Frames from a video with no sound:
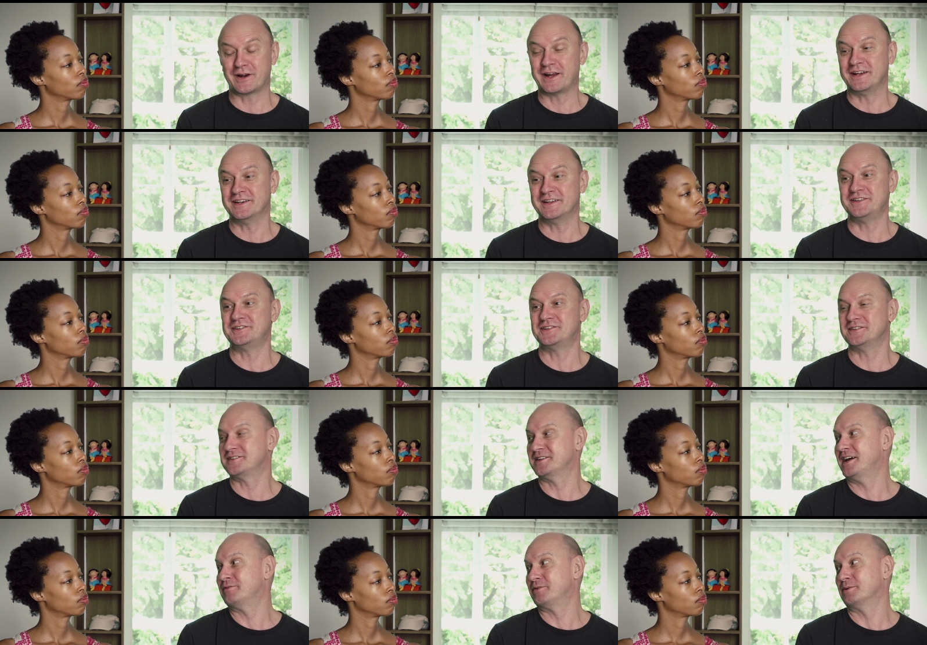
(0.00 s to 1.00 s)
Speaker 1: great
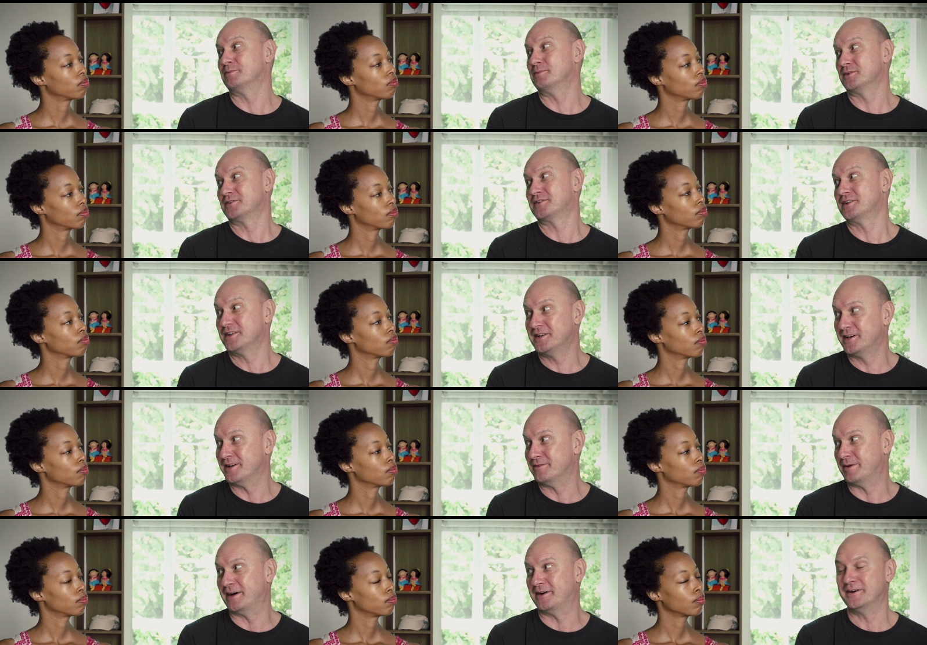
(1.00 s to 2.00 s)
niches that everyone wants to
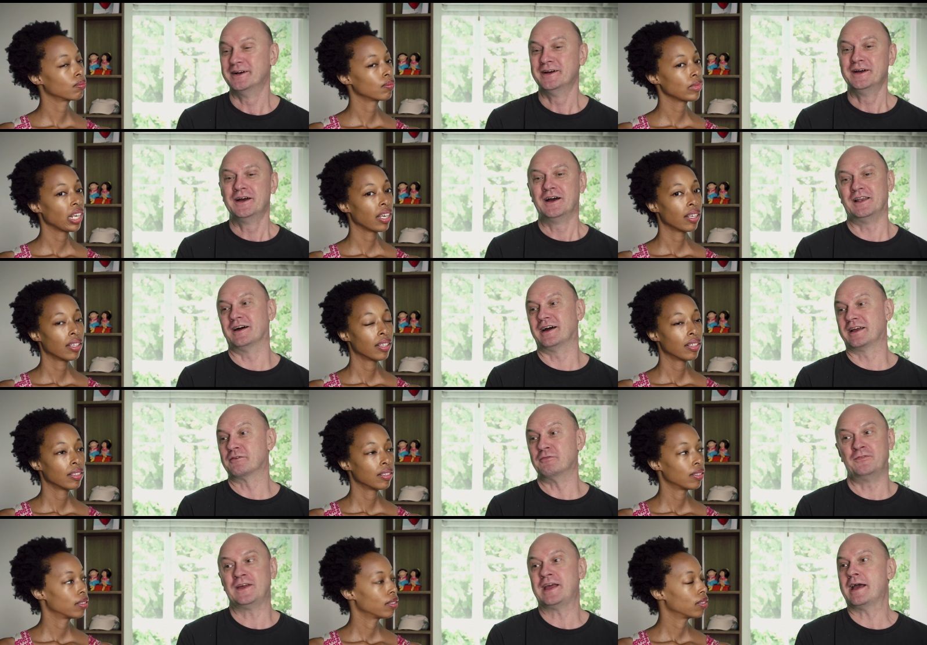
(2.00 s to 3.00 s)
learn about,
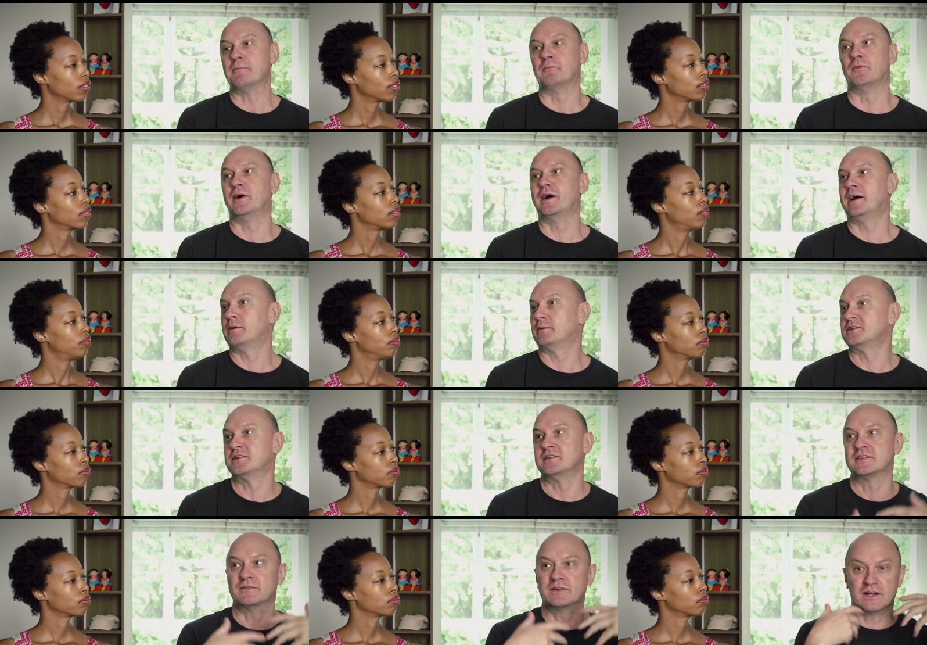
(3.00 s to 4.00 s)
like VMware,
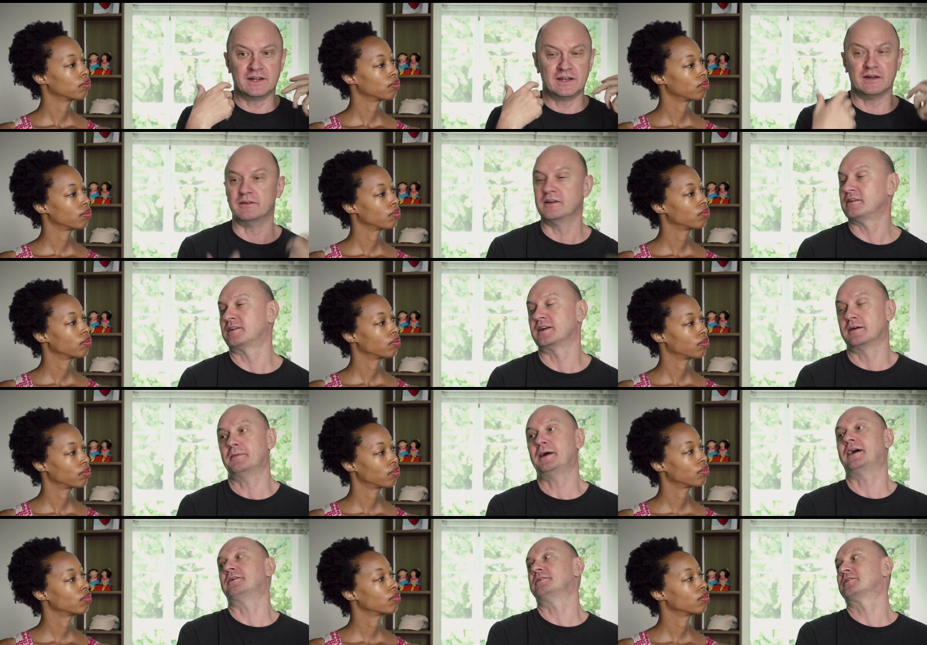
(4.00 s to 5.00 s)
which is something I know nothing
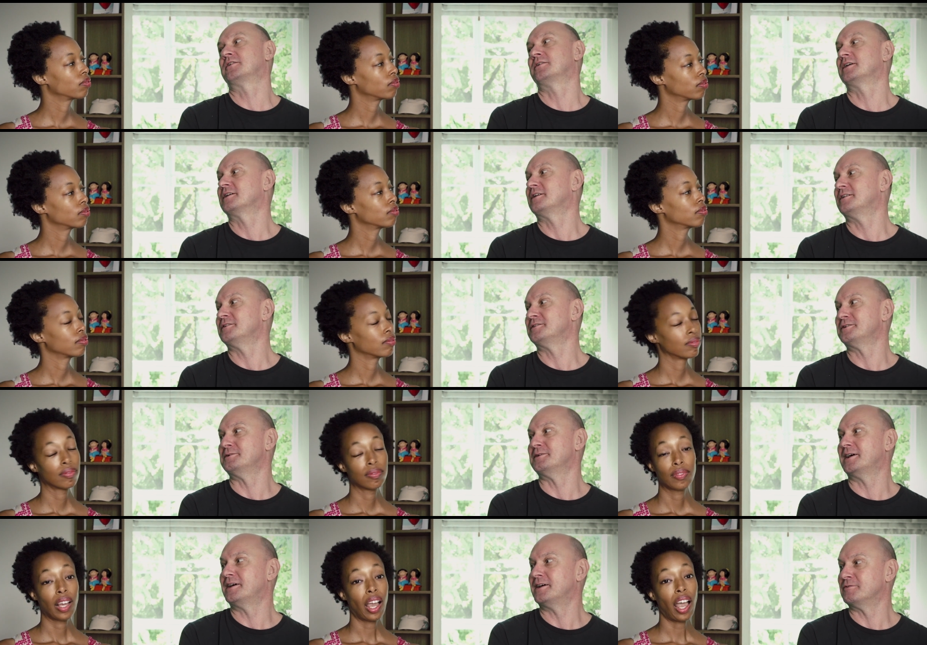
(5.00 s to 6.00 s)
about, so I can't
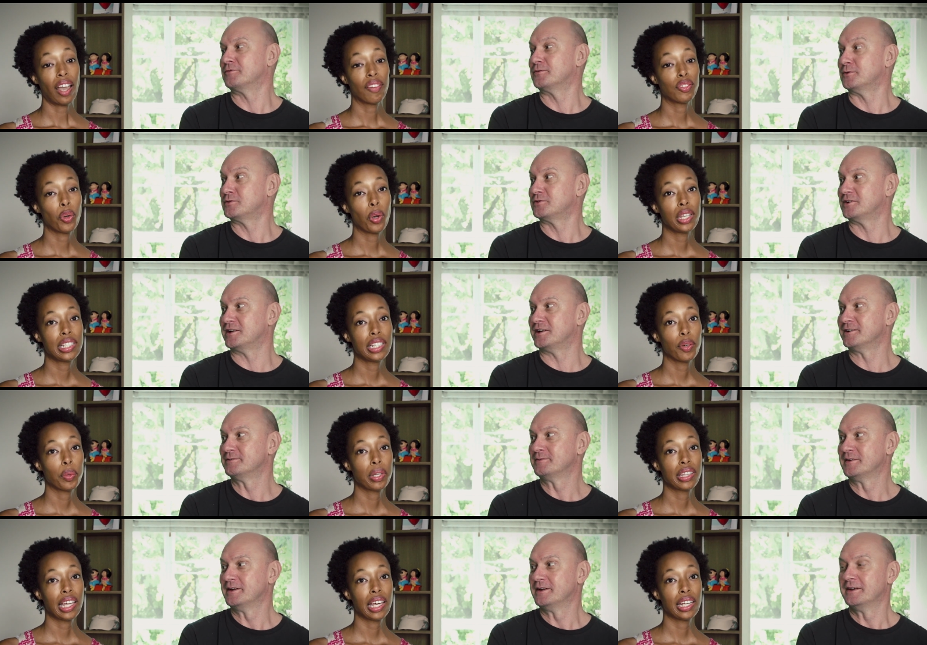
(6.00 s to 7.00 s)
do that,
Speaker 2: unfortunately. I have no
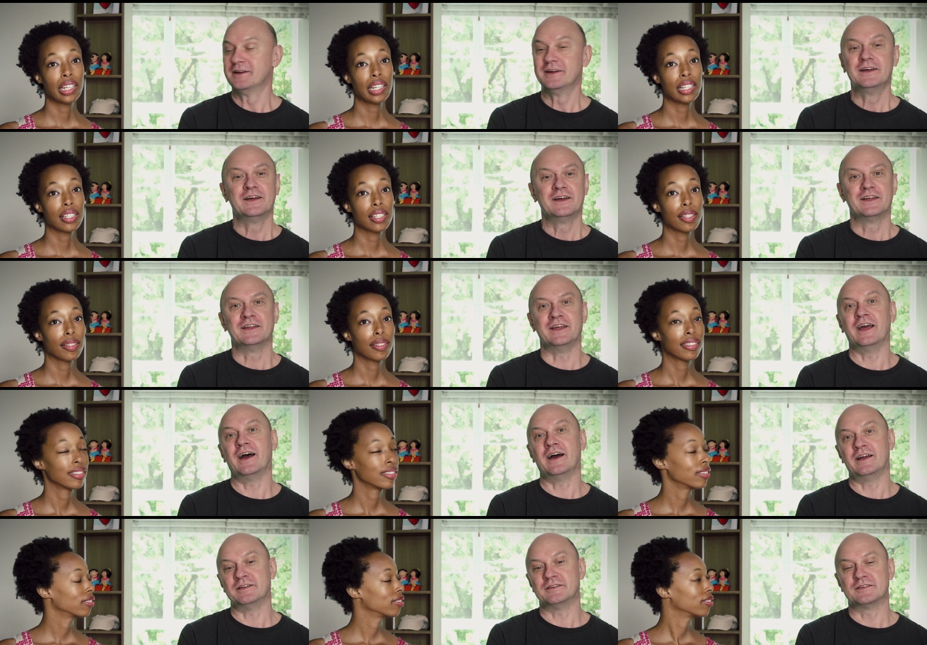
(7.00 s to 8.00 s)
idea what that is.
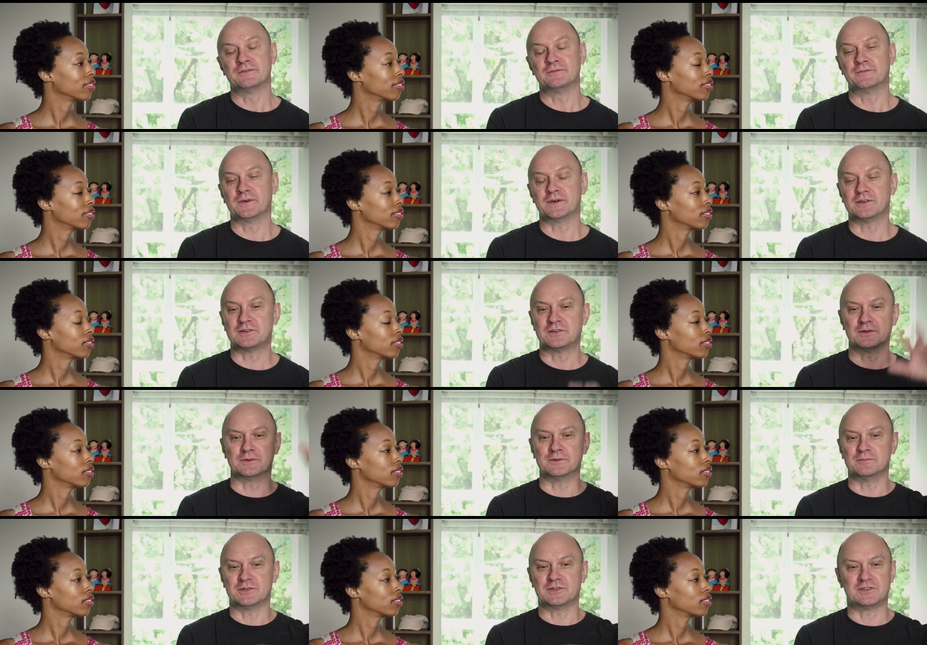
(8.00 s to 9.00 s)
Speaker 1: Yeah, it's
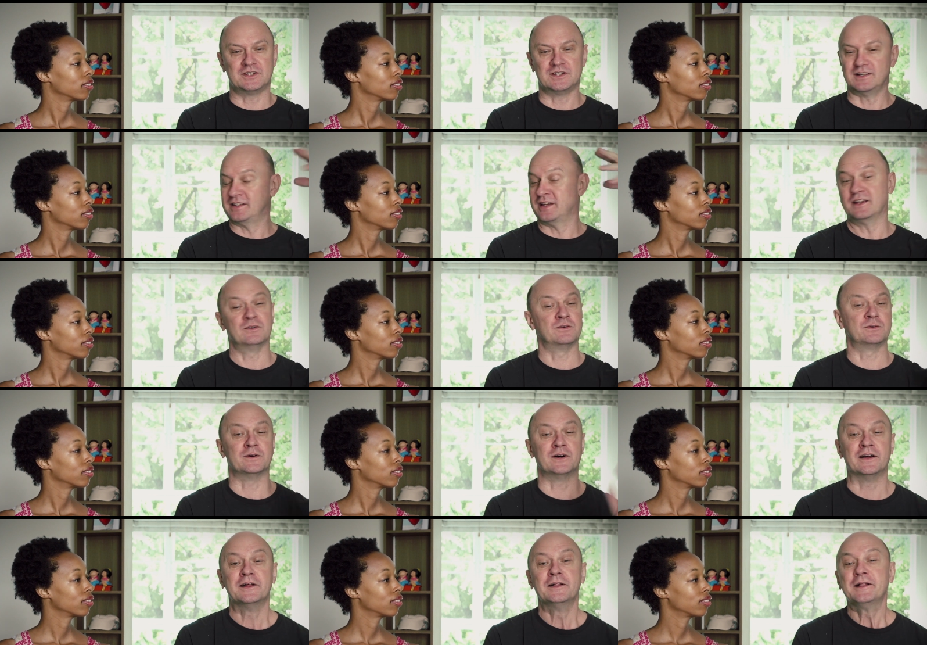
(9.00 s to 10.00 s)
virtual machine. Yeah, nor
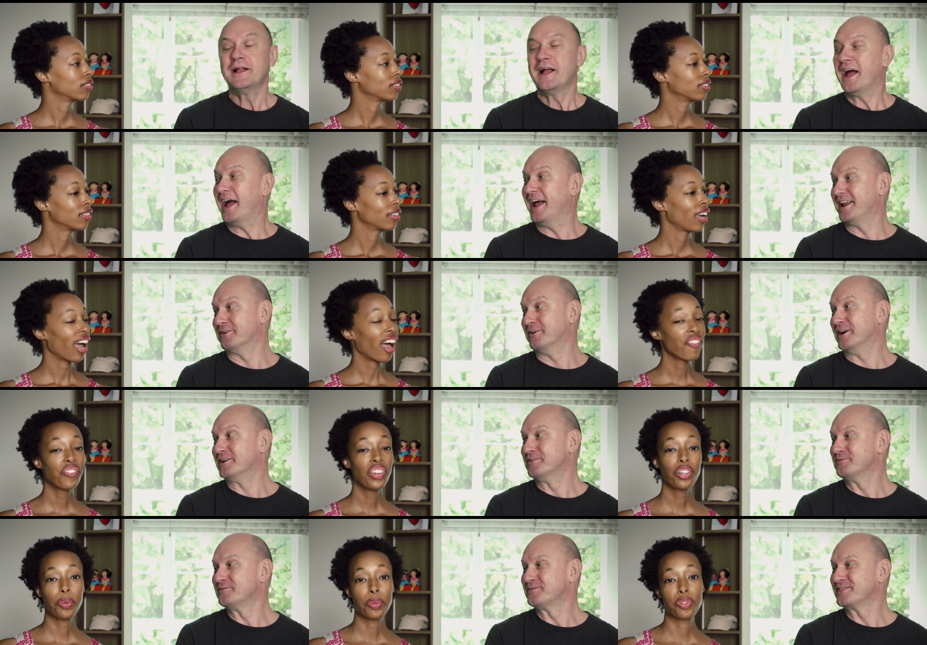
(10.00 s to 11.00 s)
do I. Anyway.
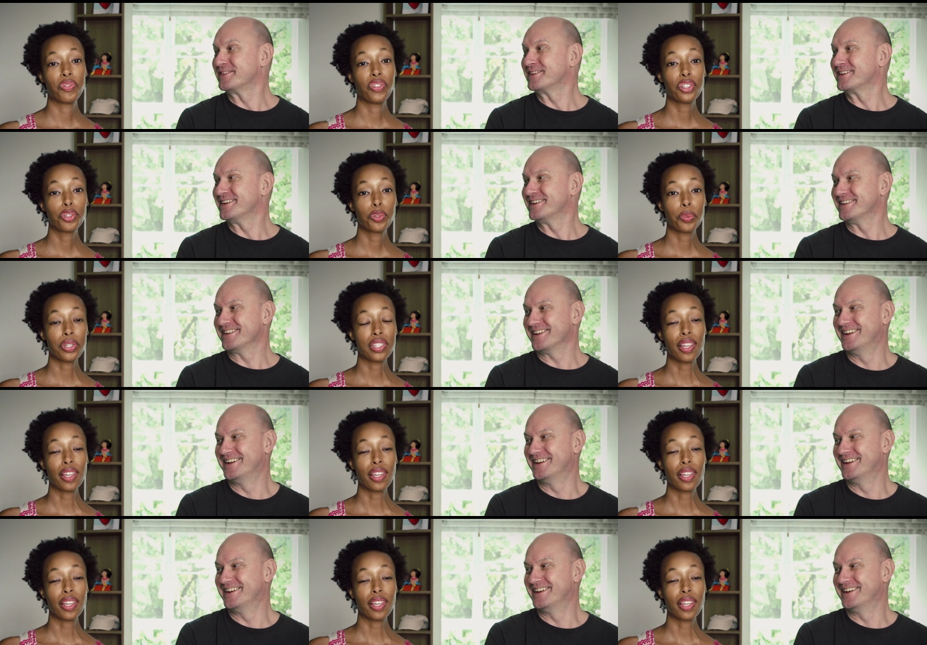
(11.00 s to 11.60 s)
Speaker 2: I figured it was virtual